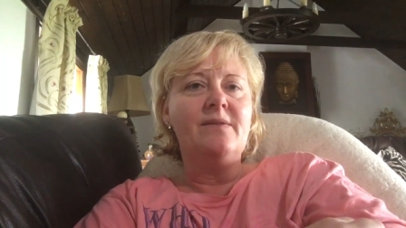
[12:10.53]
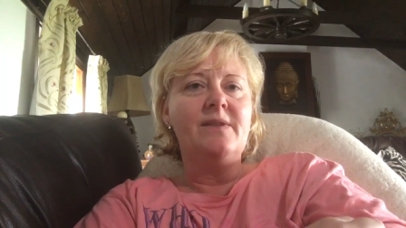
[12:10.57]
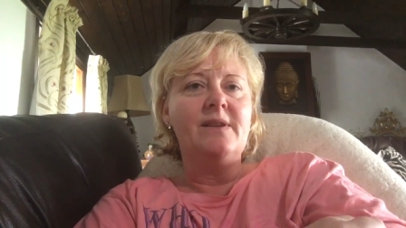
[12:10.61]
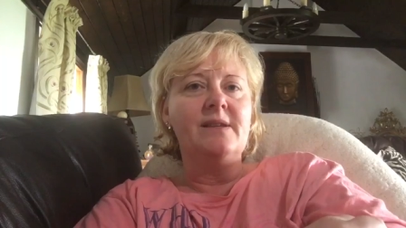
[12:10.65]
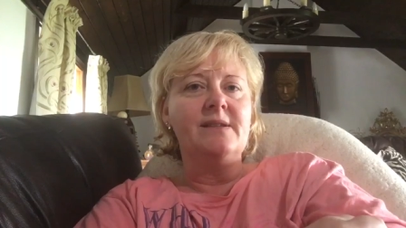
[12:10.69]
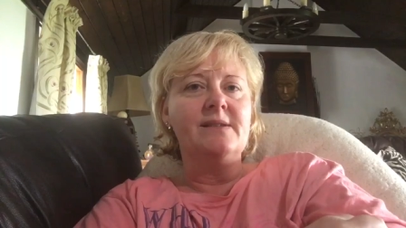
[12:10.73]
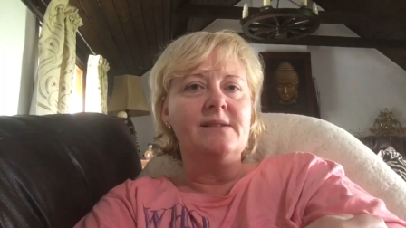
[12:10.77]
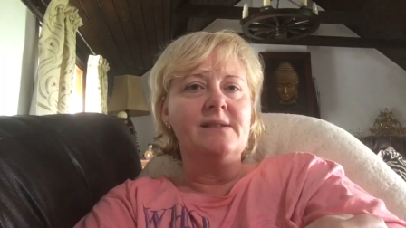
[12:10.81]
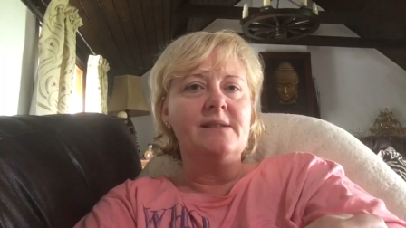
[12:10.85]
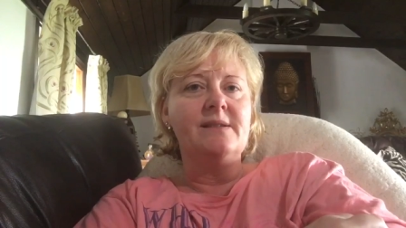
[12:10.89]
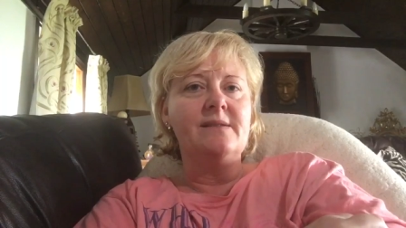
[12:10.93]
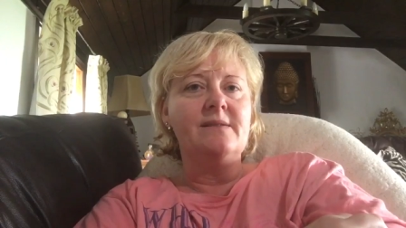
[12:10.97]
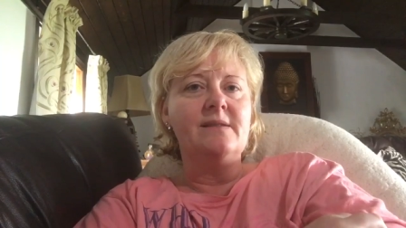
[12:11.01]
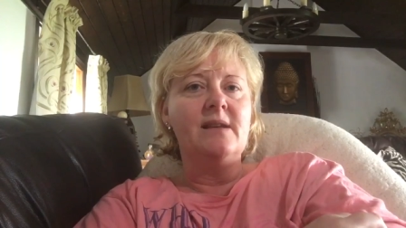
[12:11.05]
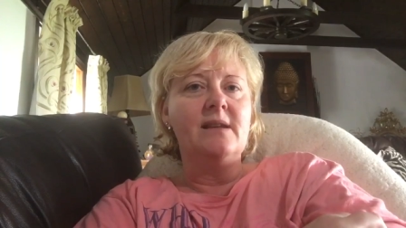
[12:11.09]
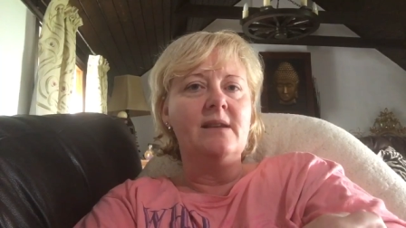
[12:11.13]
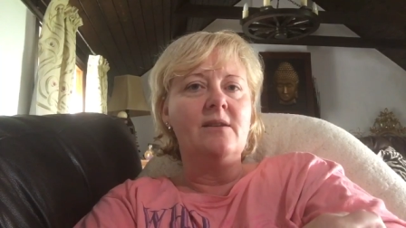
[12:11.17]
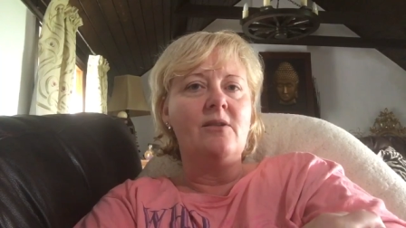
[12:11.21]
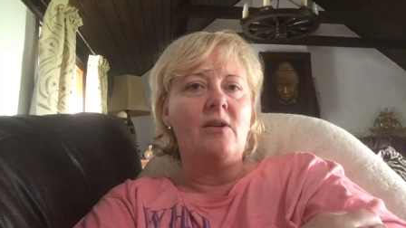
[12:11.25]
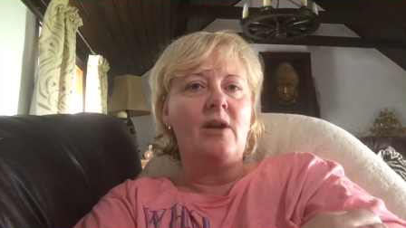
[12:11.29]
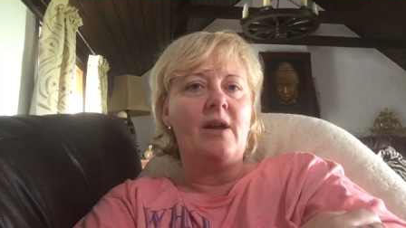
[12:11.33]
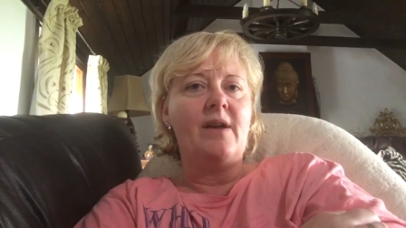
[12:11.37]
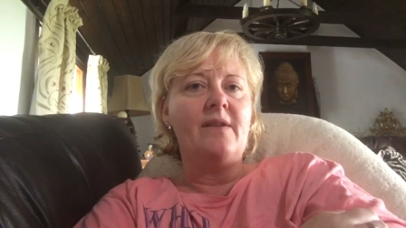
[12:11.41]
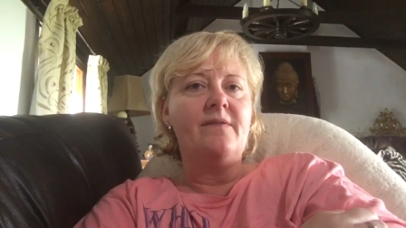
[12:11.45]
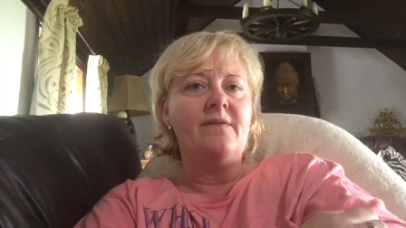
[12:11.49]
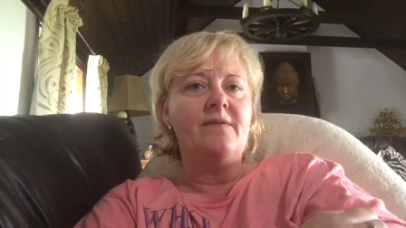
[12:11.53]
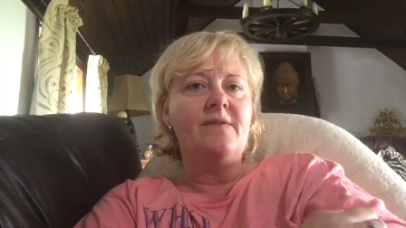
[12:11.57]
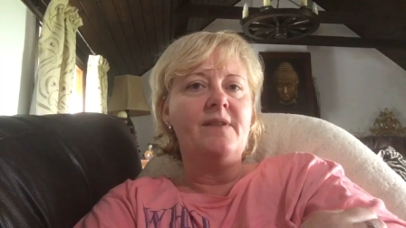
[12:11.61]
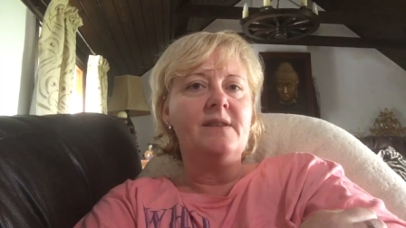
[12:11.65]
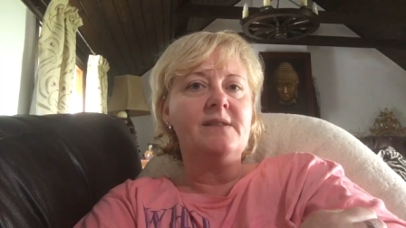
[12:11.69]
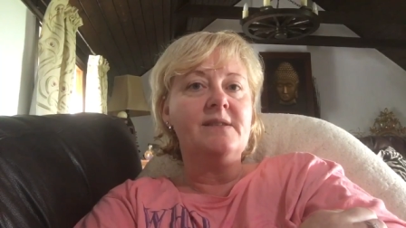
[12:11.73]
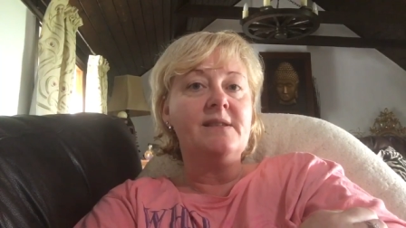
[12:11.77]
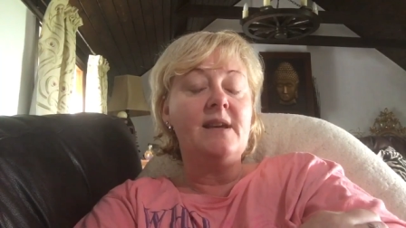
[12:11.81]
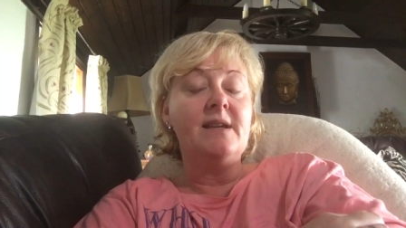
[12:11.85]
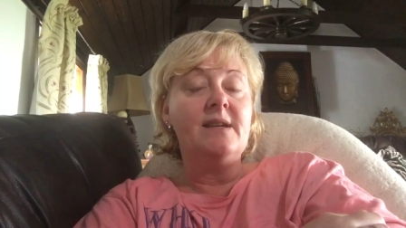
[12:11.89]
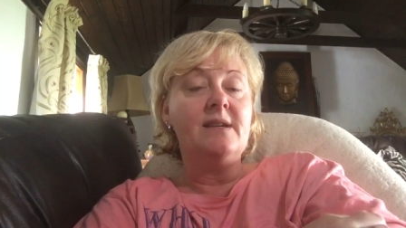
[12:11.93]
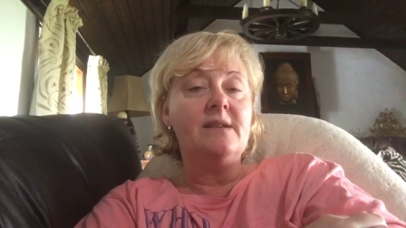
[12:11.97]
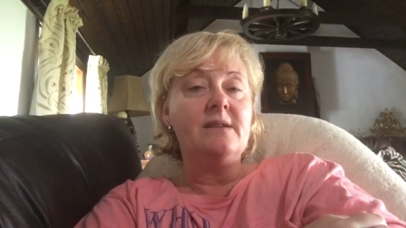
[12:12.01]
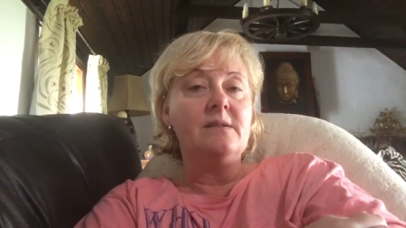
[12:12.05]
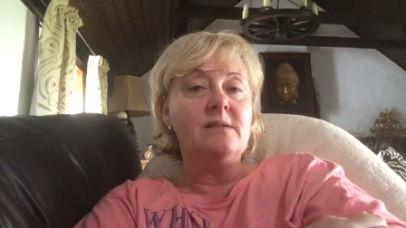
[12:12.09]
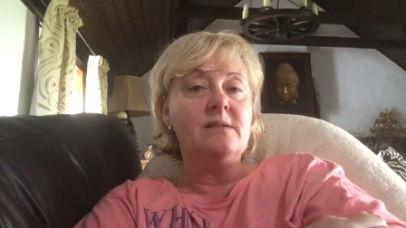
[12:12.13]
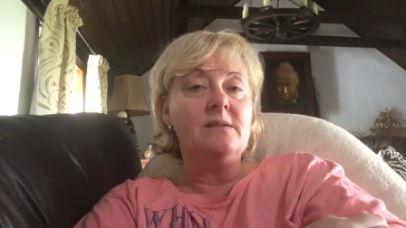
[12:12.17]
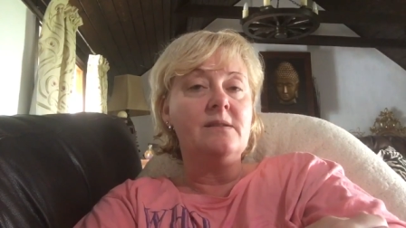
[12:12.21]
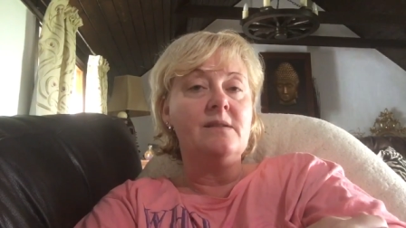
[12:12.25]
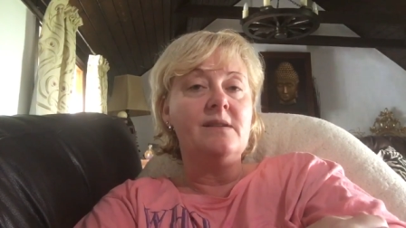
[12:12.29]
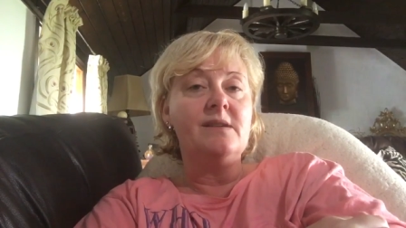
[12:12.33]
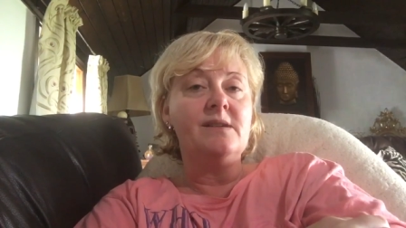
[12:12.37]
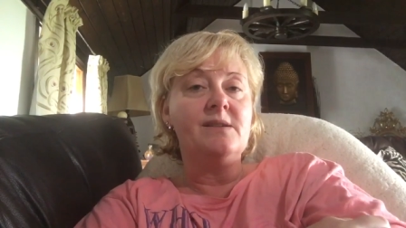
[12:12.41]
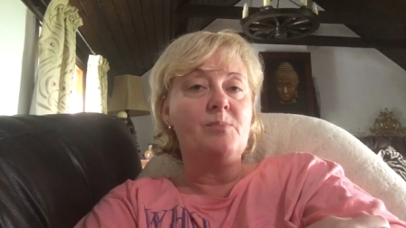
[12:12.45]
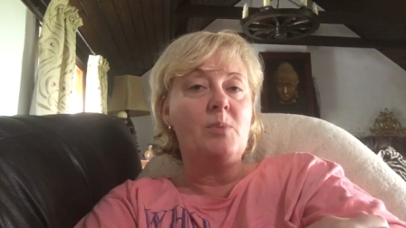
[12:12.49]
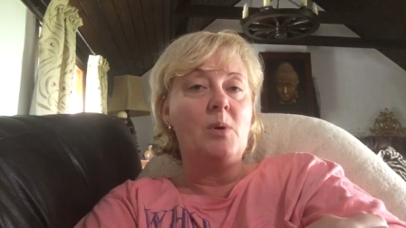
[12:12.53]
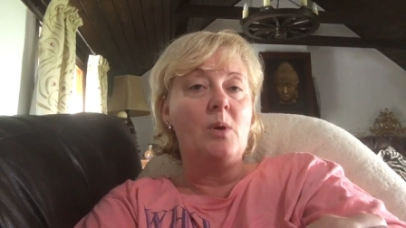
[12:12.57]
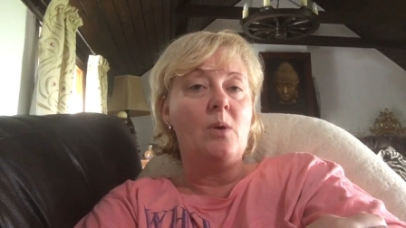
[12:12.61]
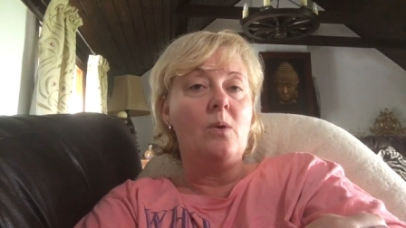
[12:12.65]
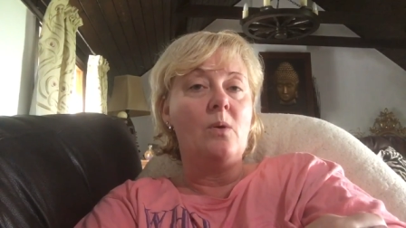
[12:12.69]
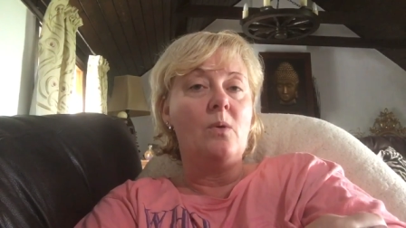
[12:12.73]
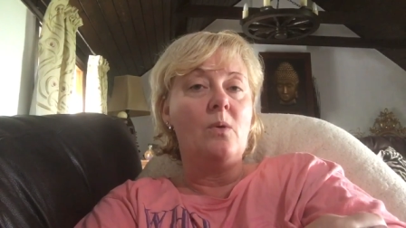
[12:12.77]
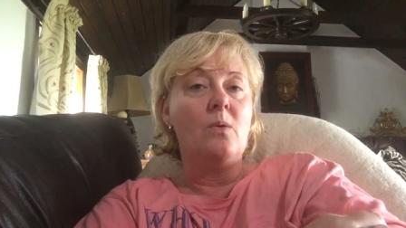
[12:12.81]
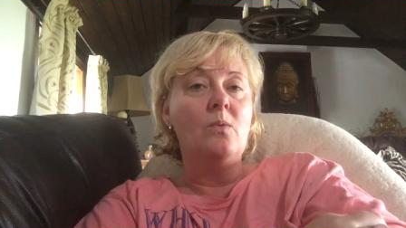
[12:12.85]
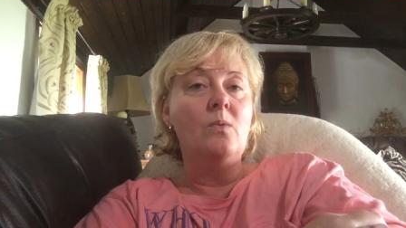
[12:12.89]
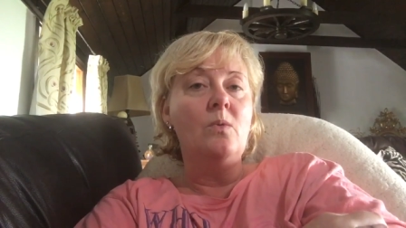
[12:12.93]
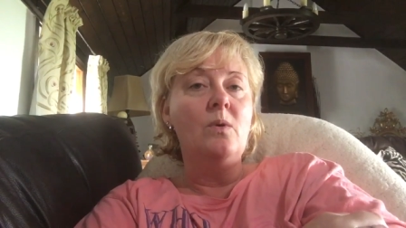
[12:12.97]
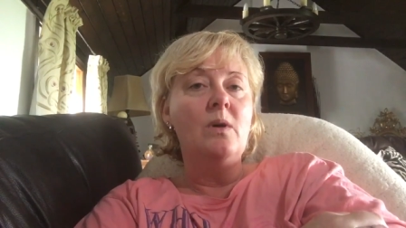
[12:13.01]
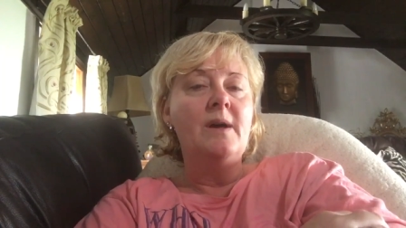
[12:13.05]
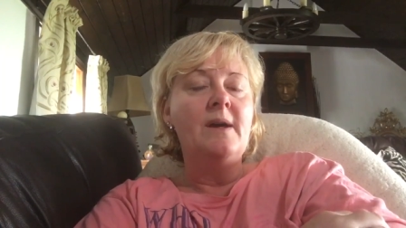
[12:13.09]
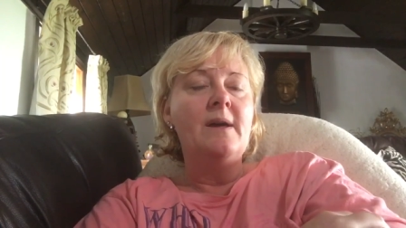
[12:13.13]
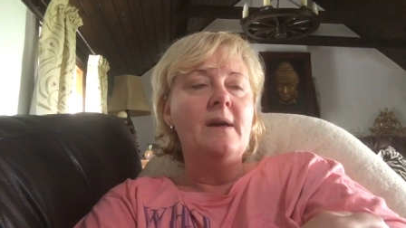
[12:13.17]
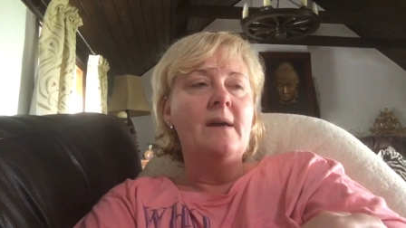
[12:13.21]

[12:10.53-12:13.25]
things in their life, they're taken to this pool